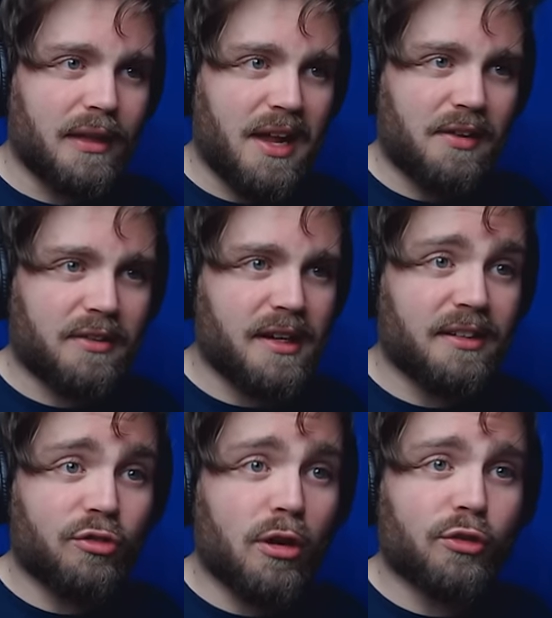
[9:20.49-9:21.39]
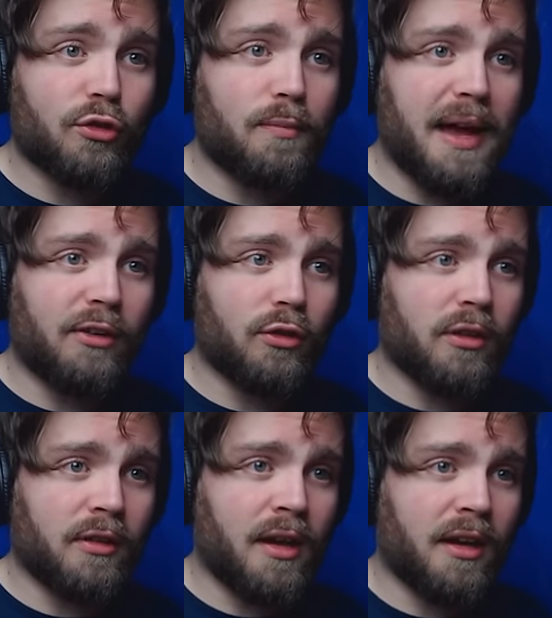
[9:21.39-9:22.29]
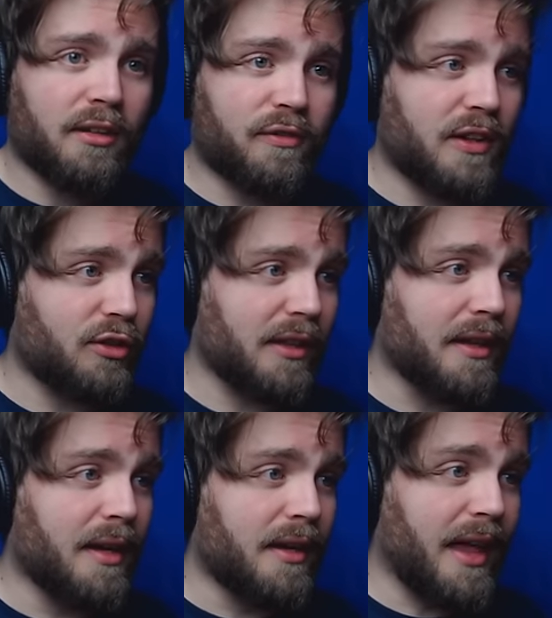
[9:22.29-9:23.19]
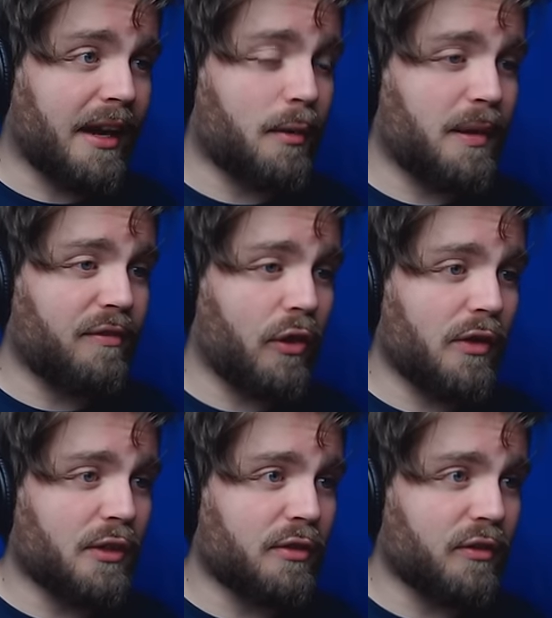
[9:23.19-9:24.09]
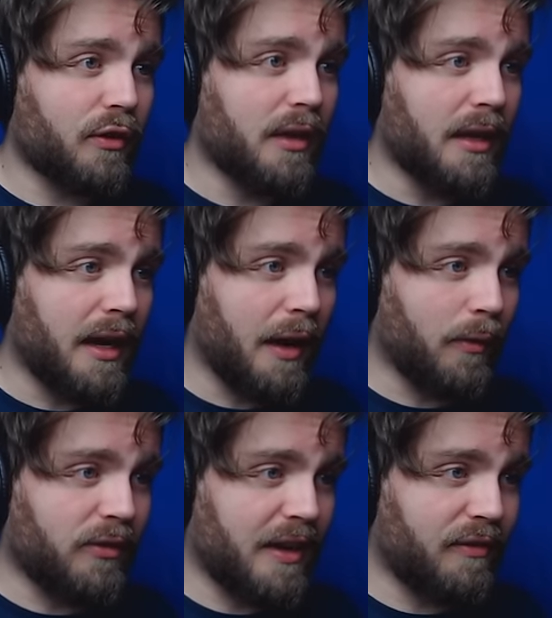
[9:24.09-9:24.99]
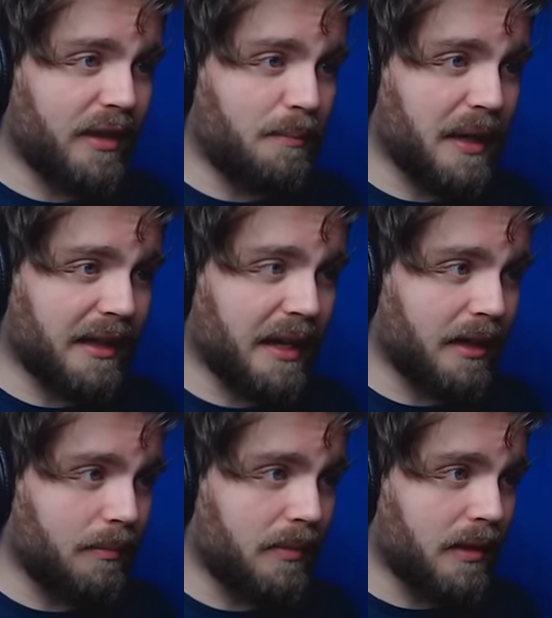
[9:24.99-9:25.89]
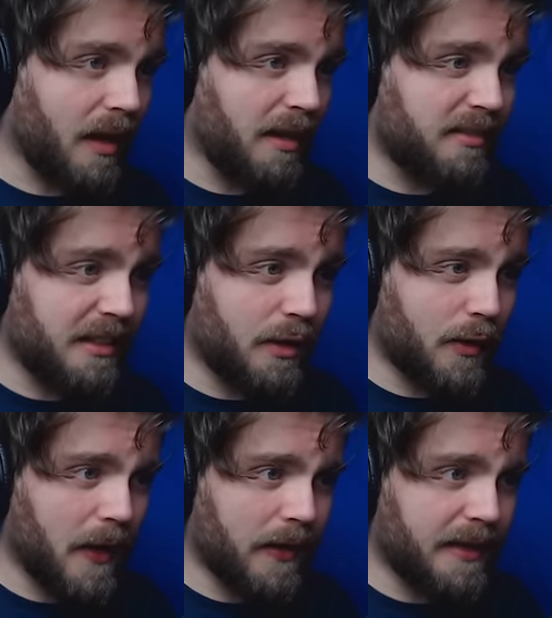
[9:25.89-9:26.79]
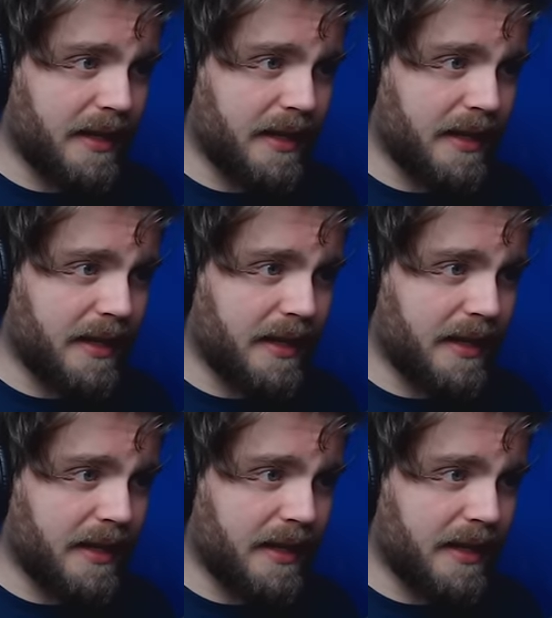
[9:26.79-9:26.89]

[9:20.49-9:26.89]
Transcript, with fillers: There's an instructional manual on ice fishing. That could be very useful. I will definitely pick that up. I see no gun in